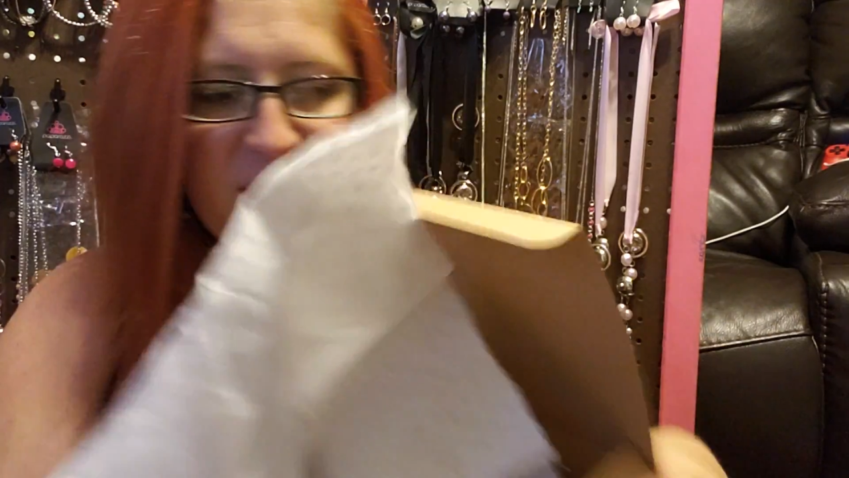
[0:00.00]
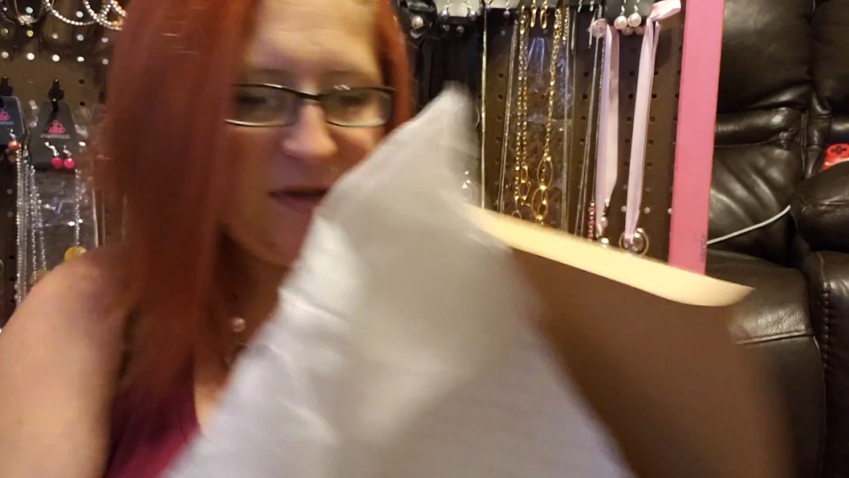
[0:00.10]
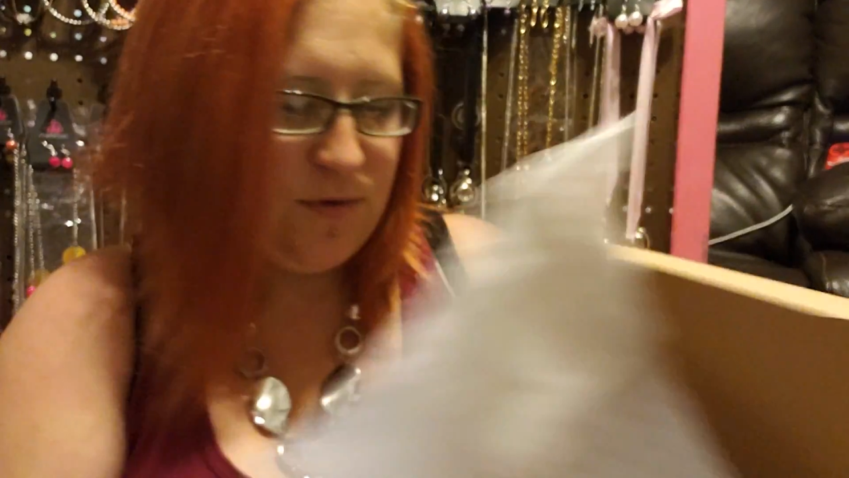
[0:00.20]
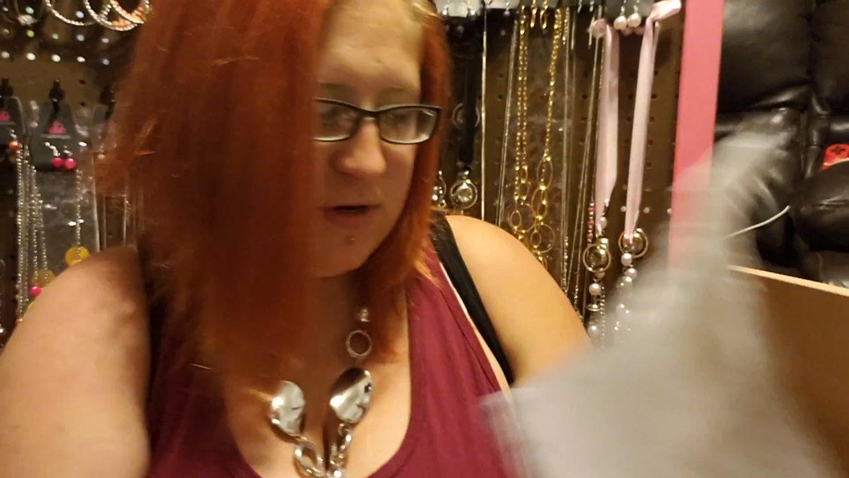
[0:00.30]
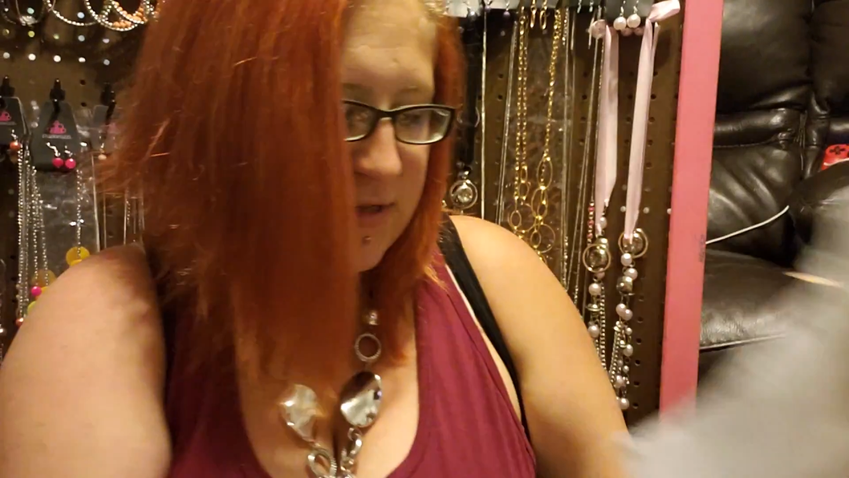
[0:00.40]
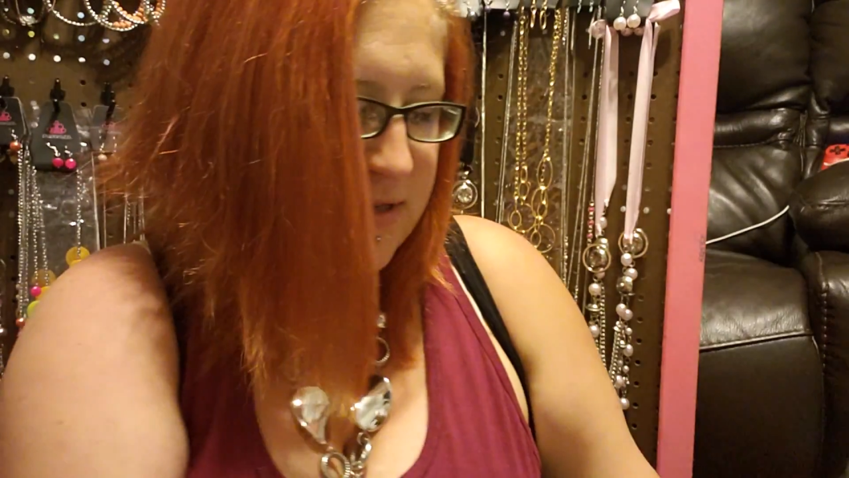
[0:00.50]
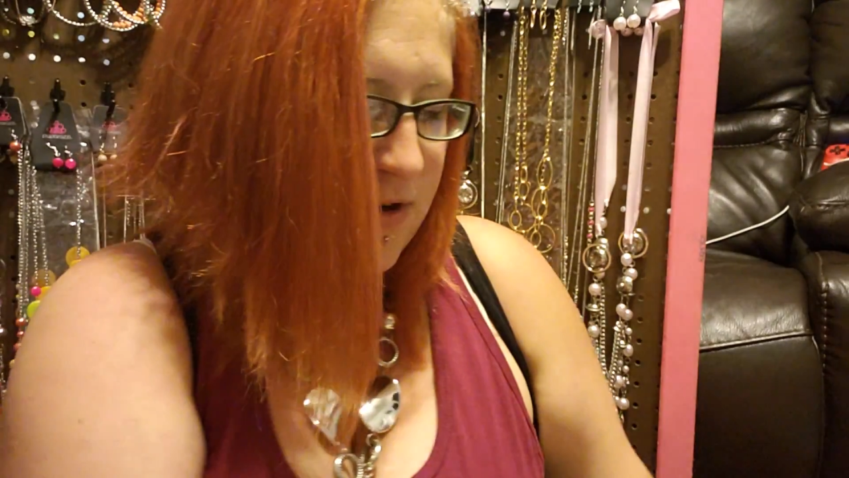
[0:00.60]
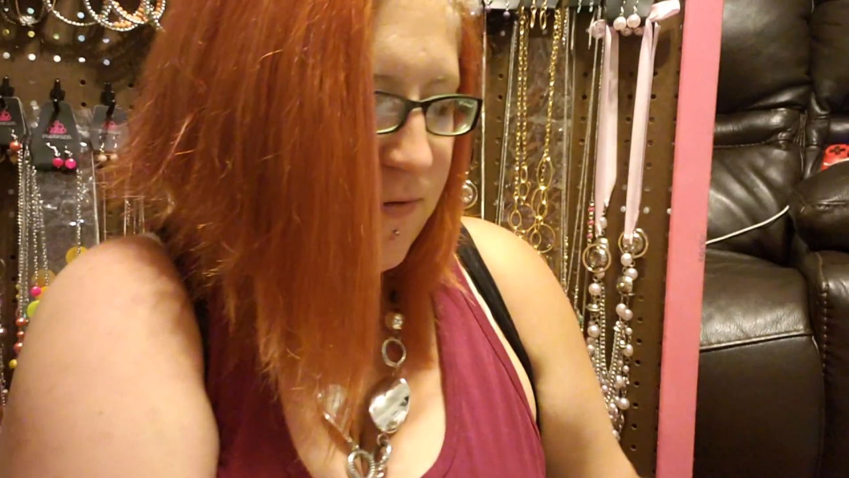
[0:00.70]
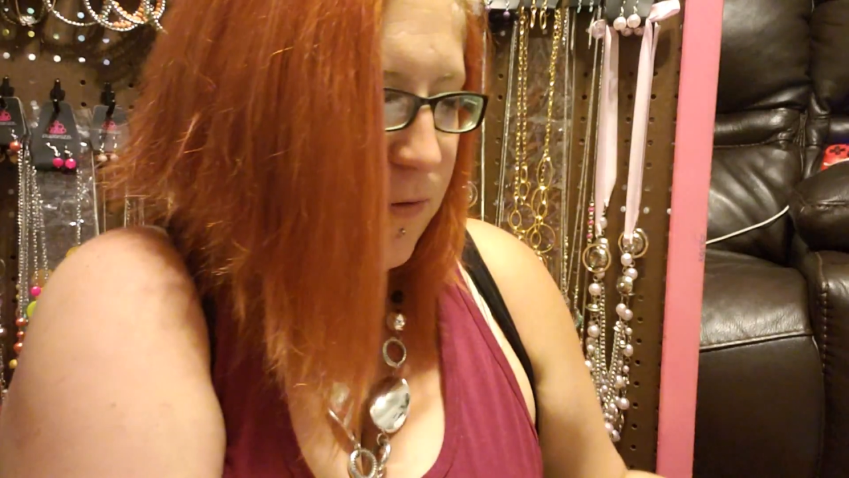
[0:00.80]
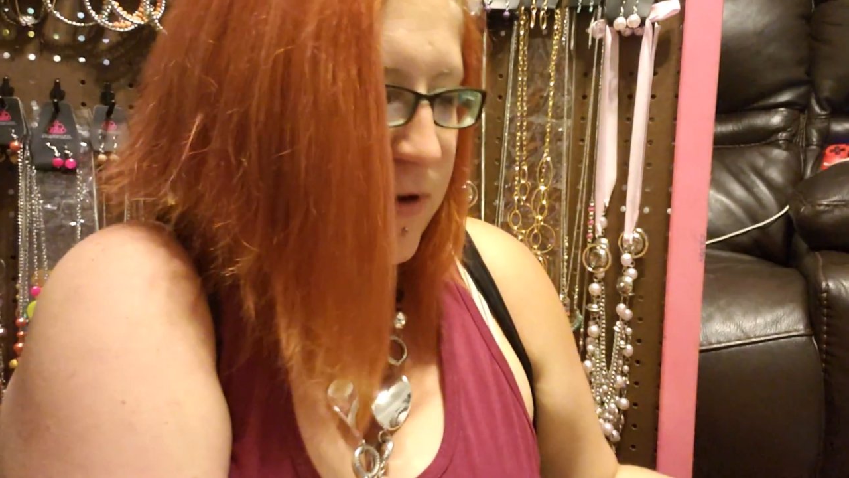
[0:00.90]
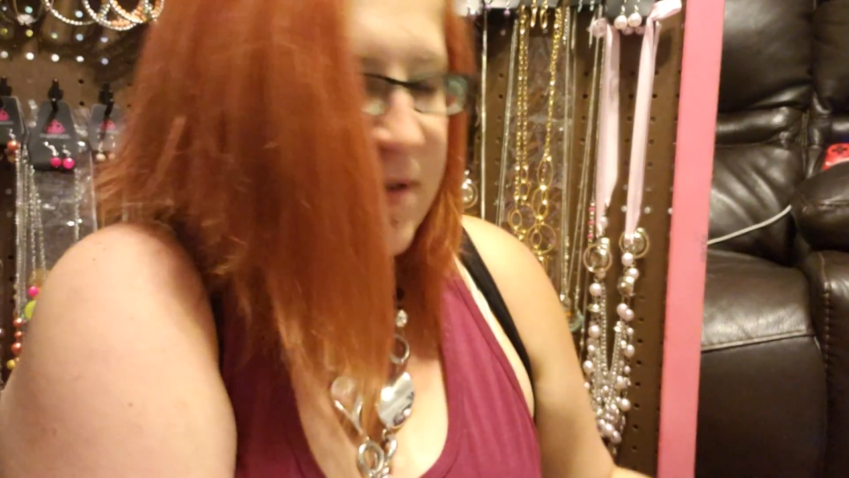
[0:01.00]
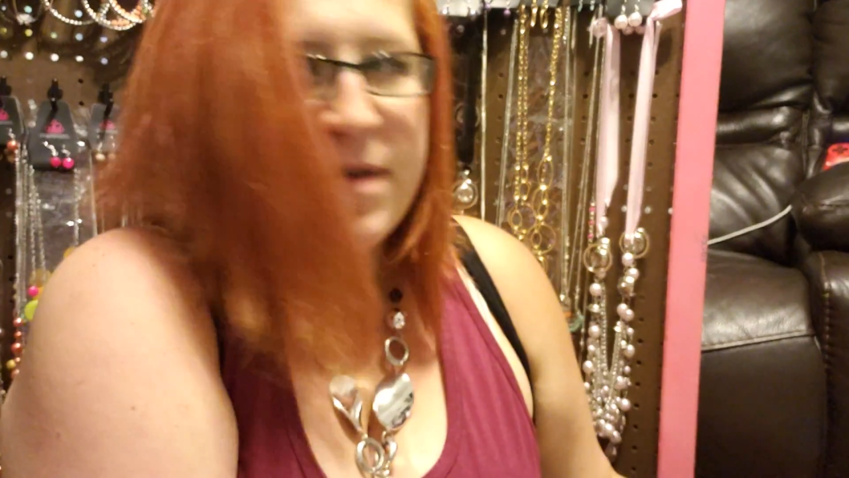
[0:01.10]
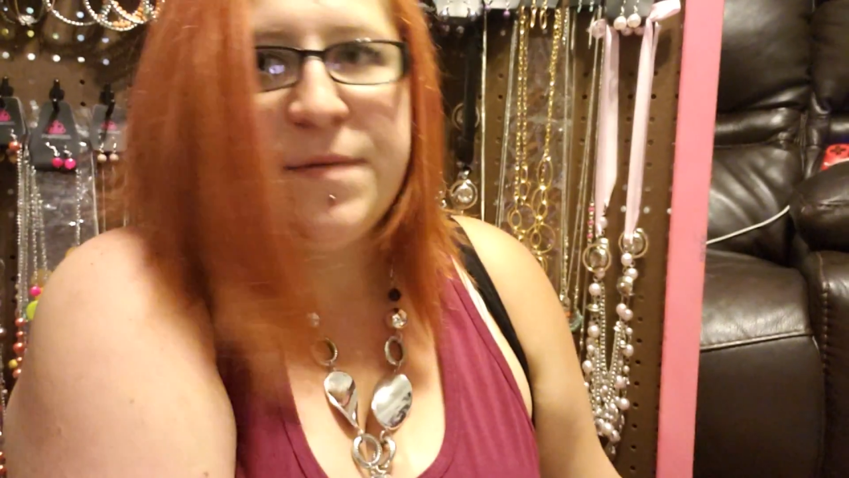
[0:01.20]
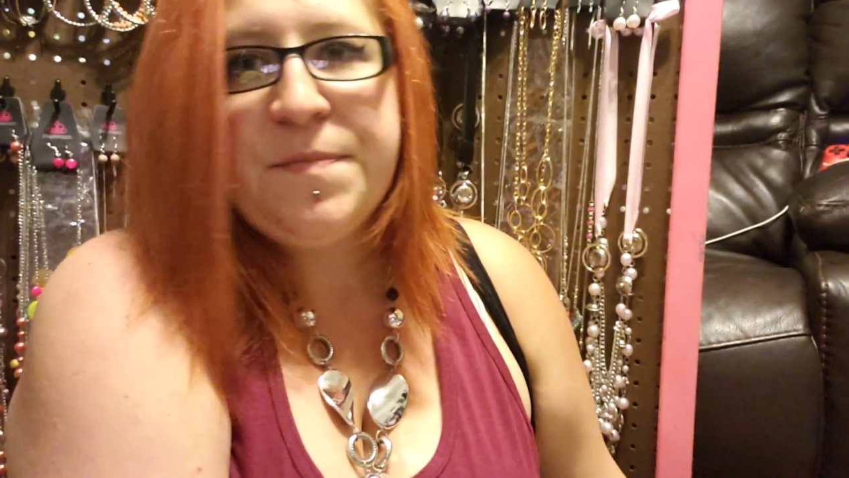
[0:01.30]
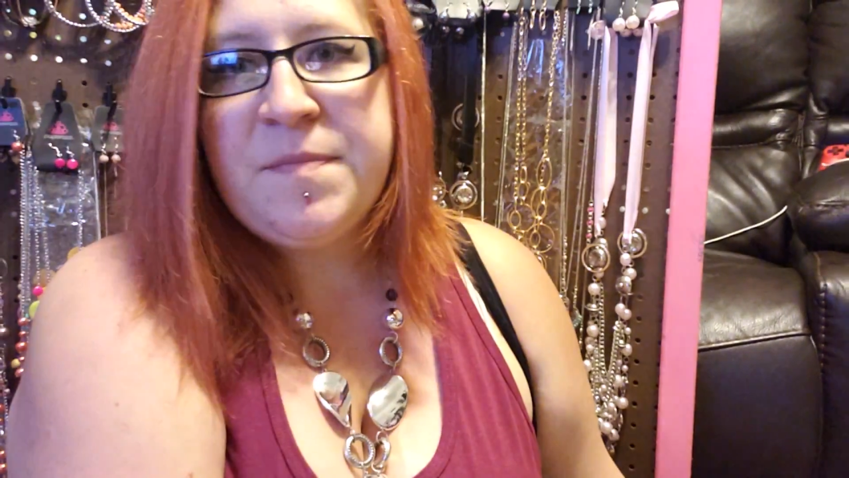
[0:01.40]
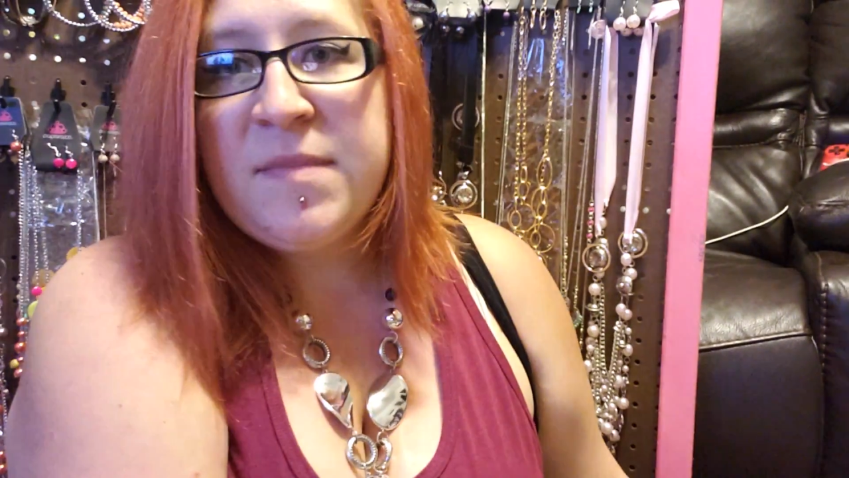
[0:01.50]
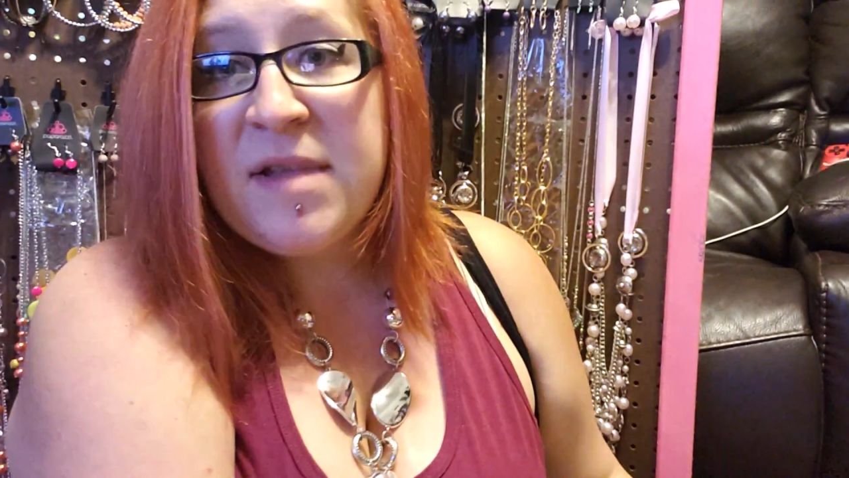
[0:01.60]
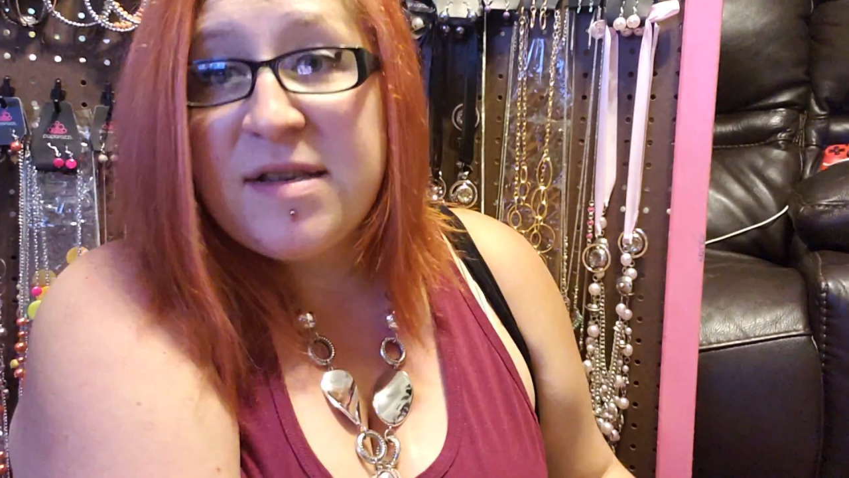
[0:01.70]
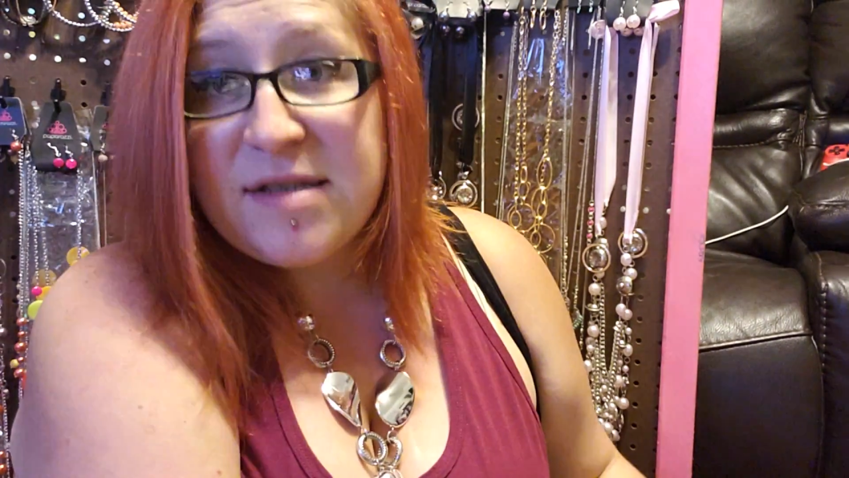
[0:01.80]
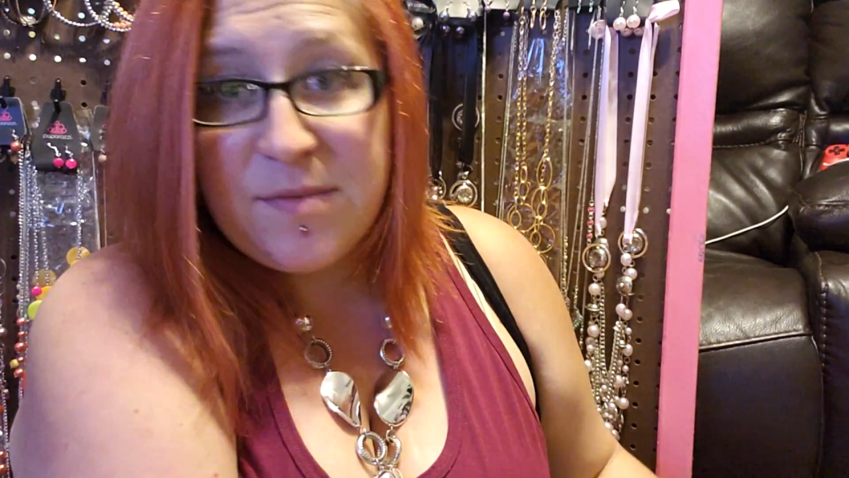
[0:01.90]
So on and so forth.
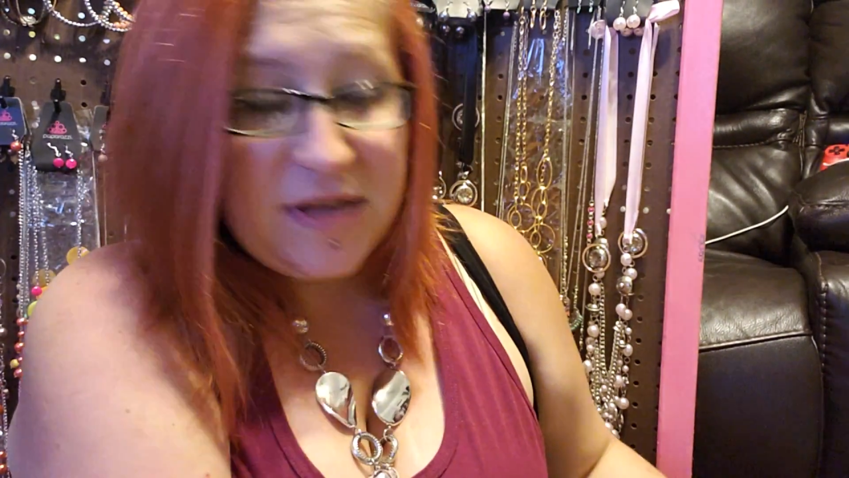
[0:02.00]
Some